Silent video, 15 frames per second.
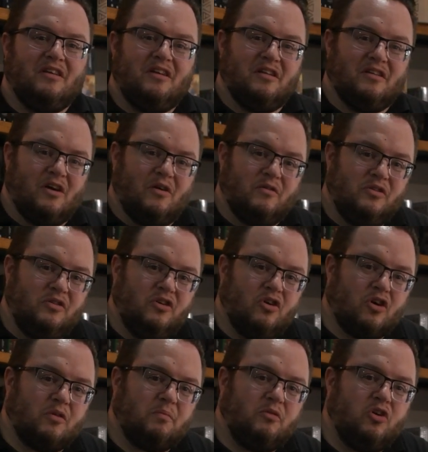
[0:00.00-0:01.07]
And
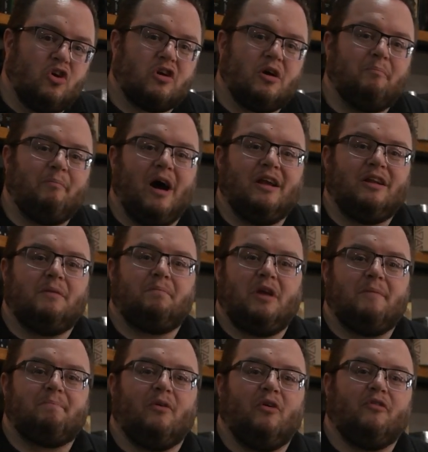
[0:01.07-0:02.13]
you're combining
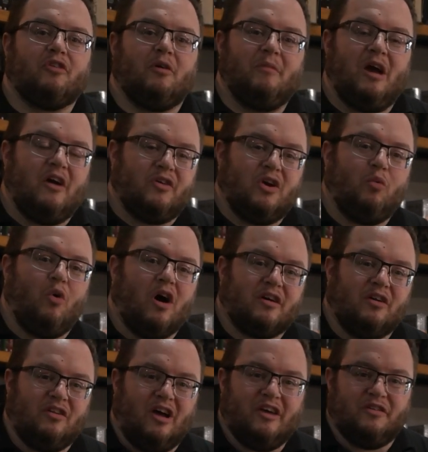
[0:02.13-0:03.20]
people from every
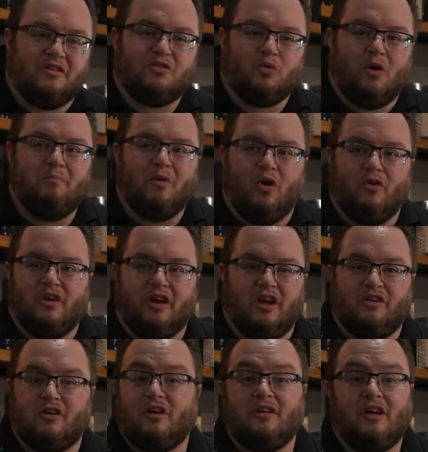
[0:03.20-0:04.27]
walk of life into a building,
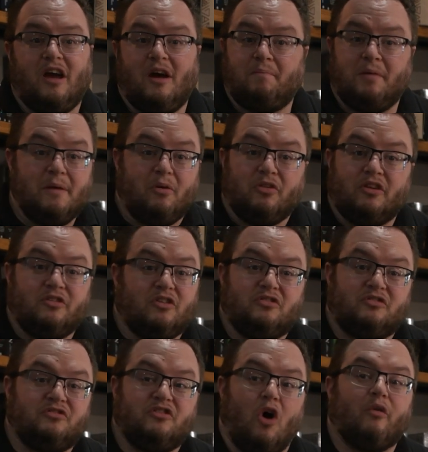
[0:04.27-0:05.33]
and you're going to have people that
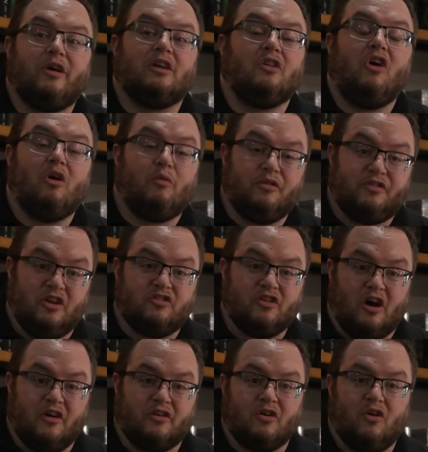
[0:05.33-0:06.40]
just don't get along with each
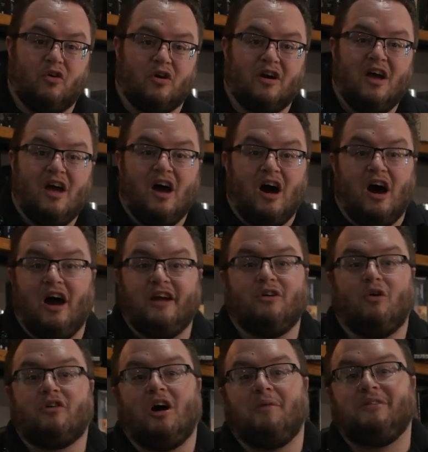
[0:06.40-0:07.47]
other, or I
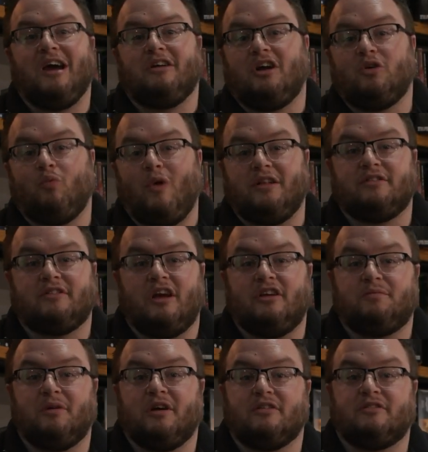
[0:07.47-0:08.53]
don't come down on
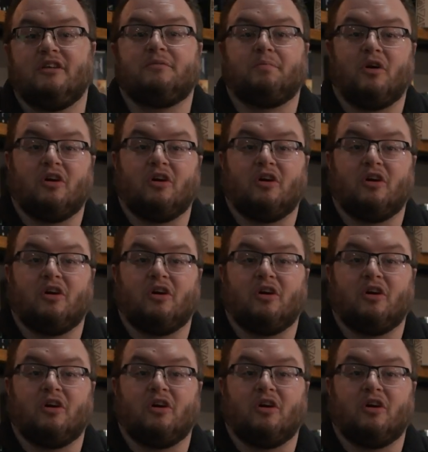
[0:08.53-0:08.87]
Wednesdays because this